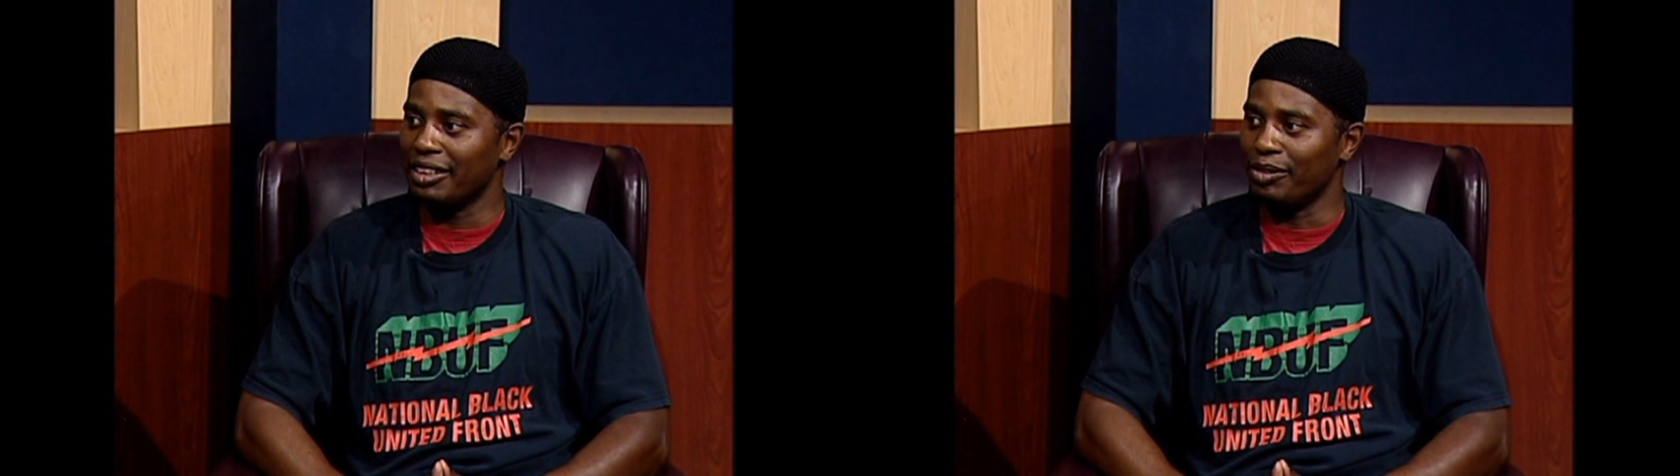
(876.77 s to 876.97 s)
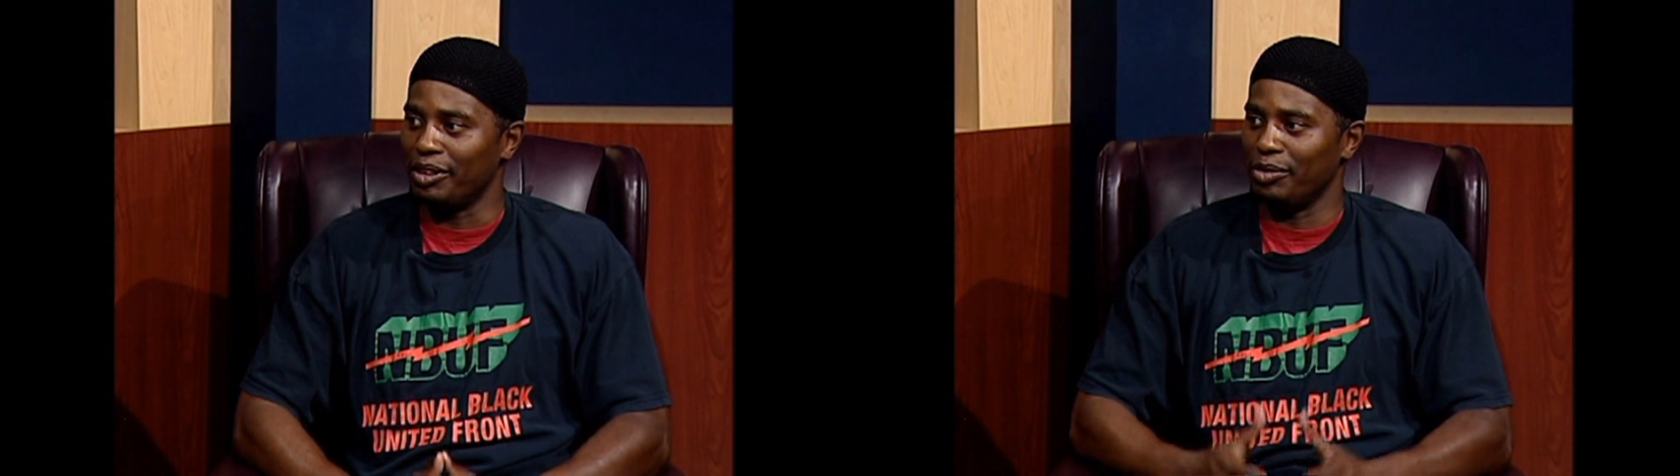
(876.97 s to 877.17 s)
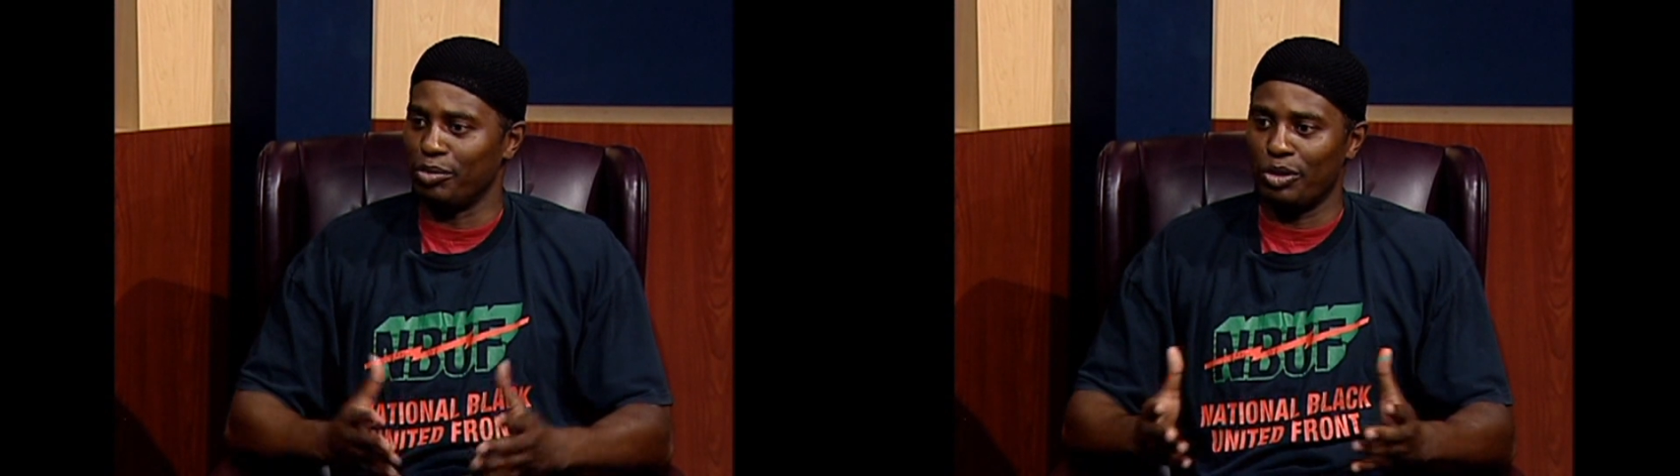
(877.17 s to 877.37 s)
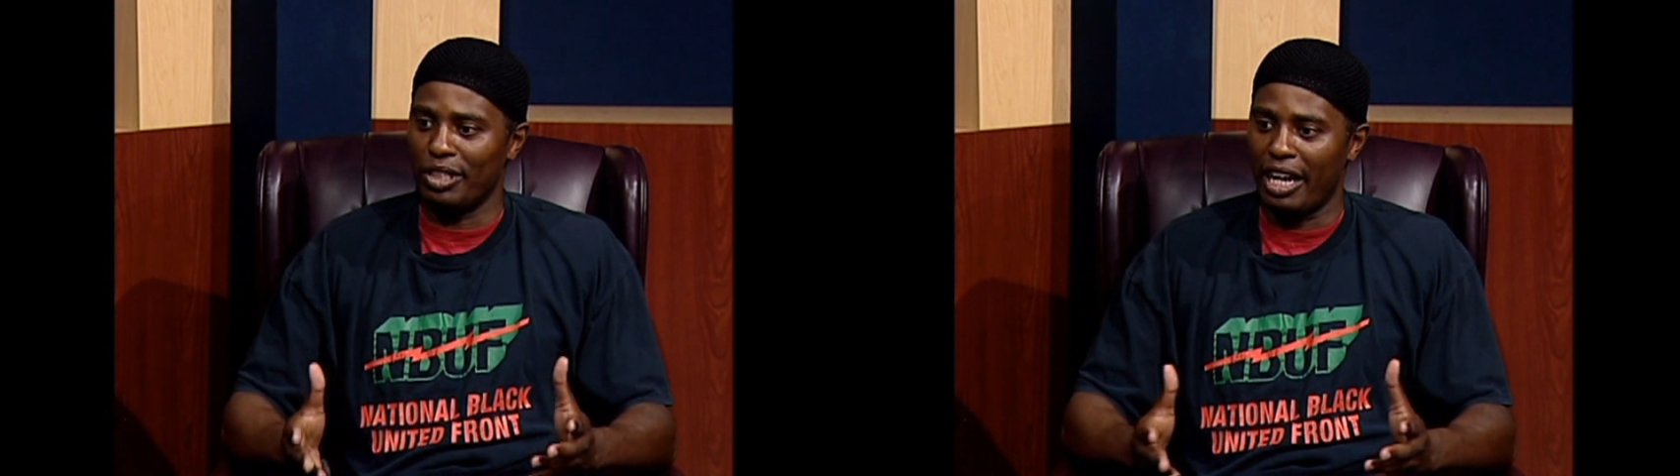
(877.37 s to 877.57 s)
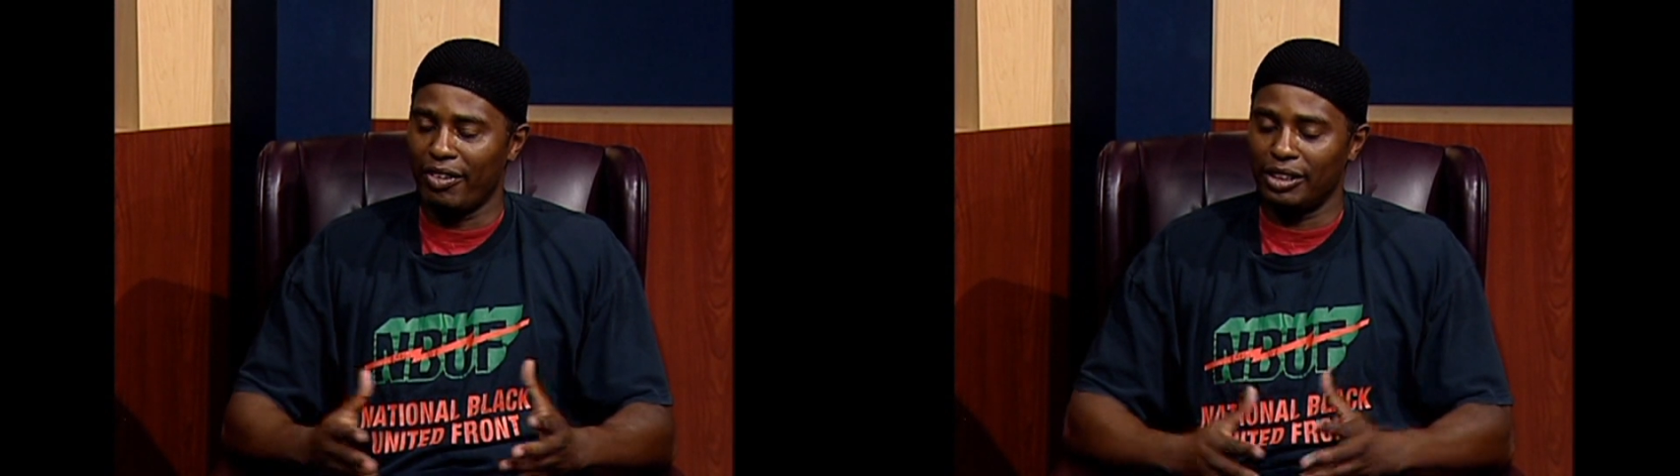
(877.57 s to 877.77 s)
But on
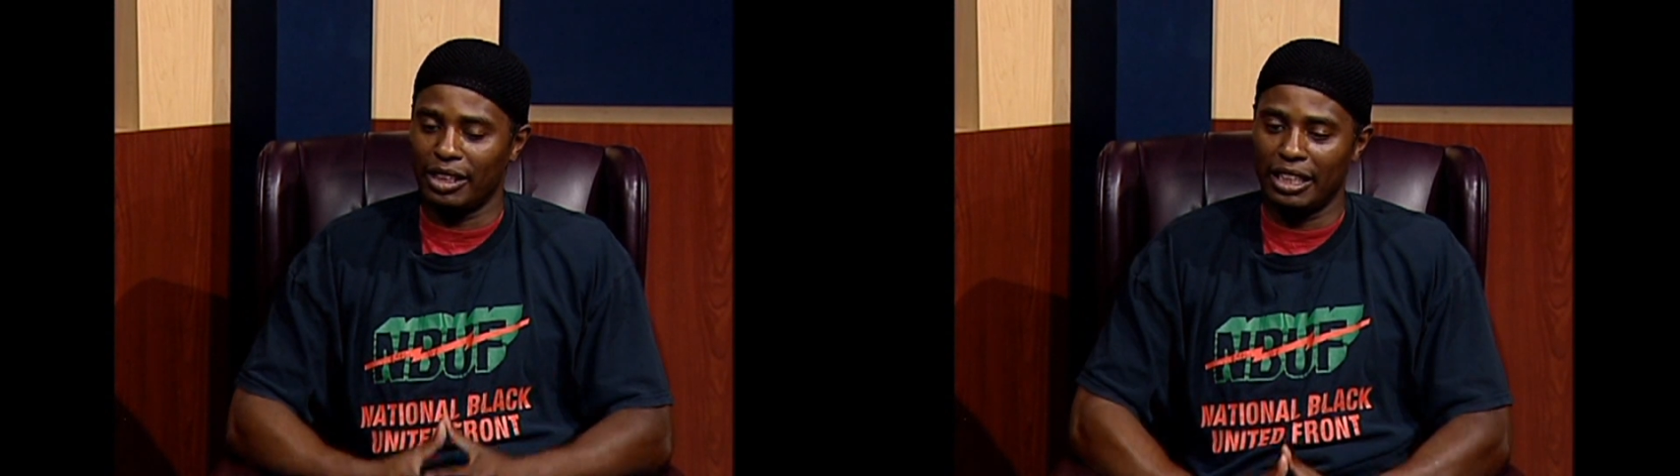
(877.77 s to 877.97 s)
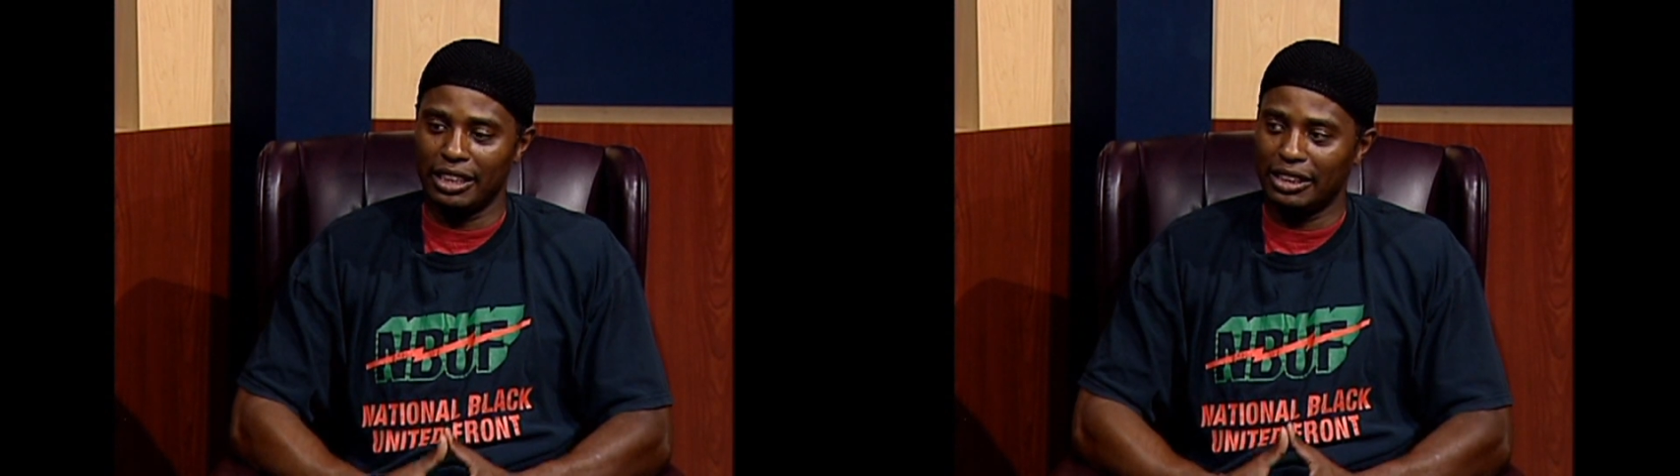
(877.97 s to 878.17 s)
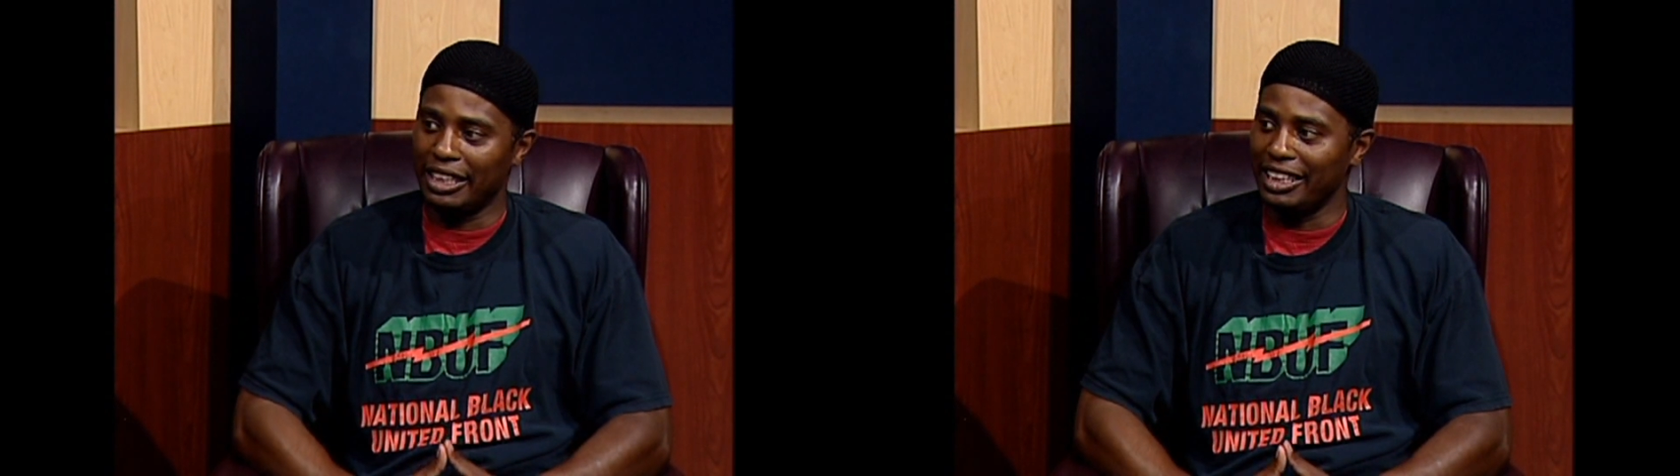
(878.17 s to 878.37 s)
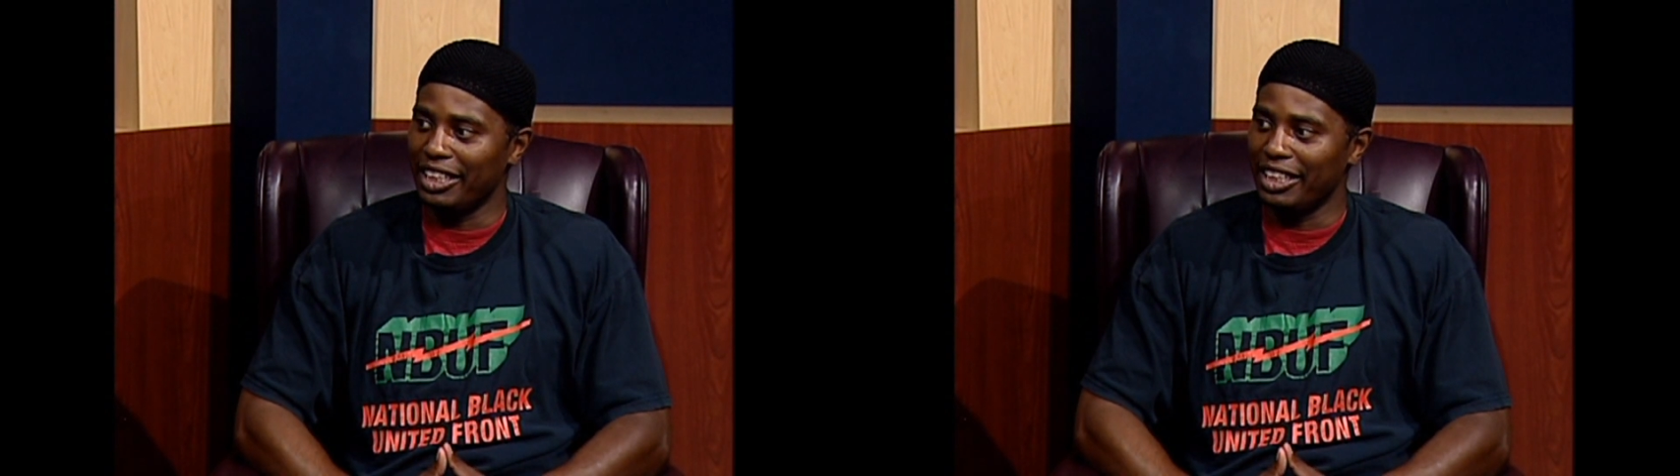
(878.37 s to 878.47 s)
average, I guess 10